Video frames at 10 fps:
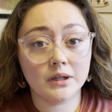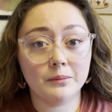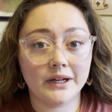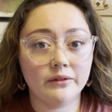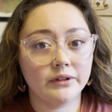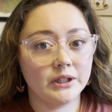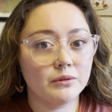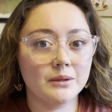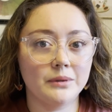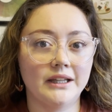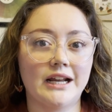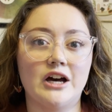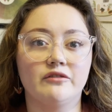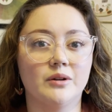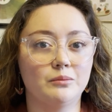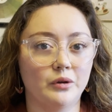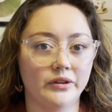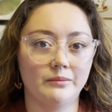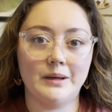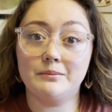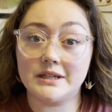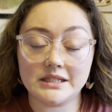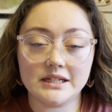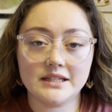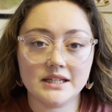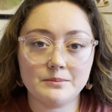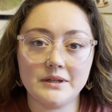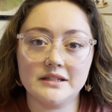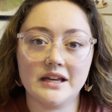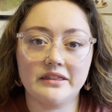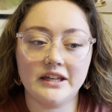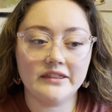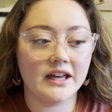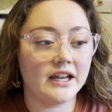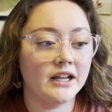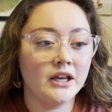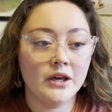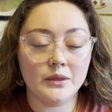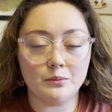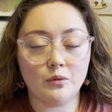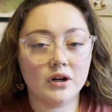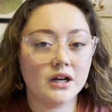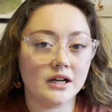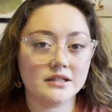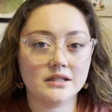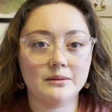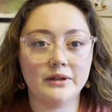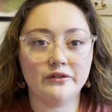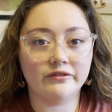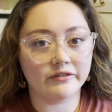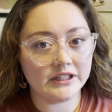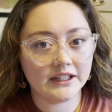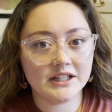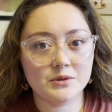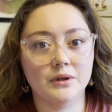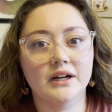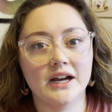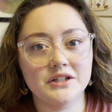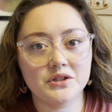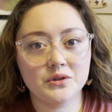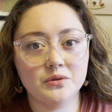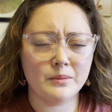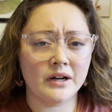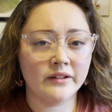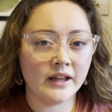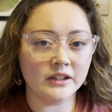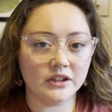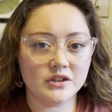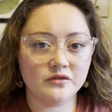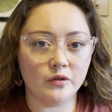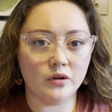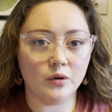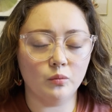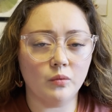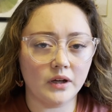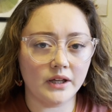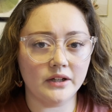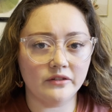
but I really want to build it out for both of my businesses because I think that the more custom and freelance work I do, the better that looks for 1,